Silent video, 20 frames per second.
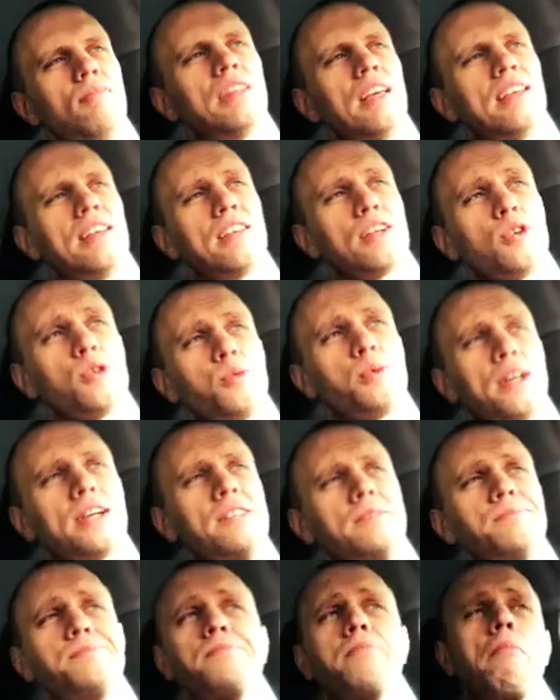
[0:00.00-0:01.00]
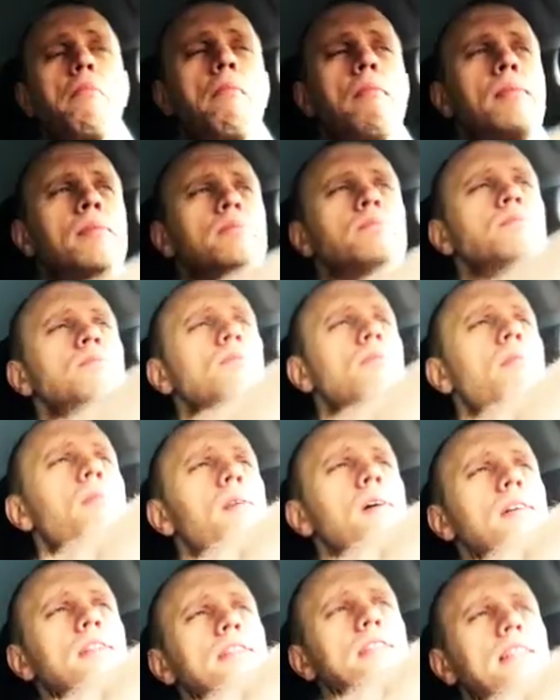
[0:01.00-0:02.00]
in a good way.
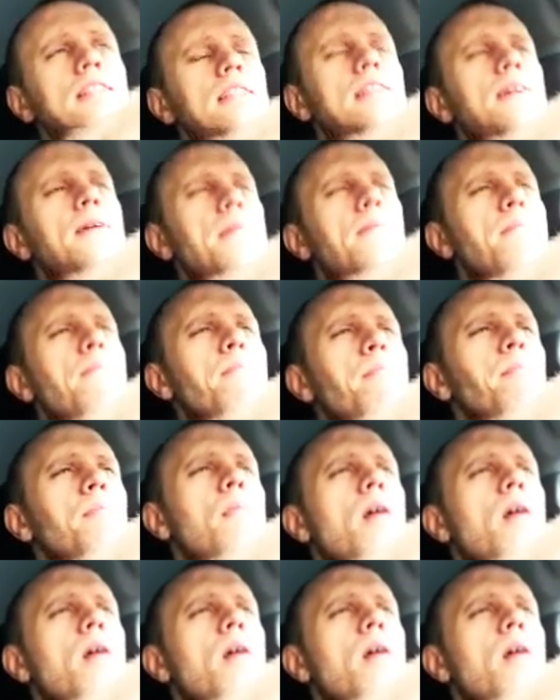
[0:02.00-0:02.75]
Um,